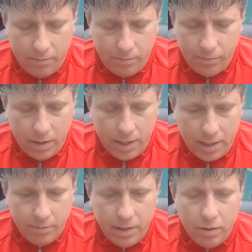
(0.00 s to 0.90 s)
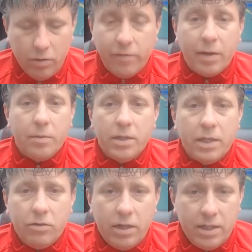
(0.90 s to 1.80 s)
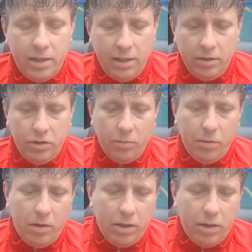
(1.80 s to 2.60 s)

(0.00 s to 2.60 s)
yeah, let me know if anybody's interested in the job lot.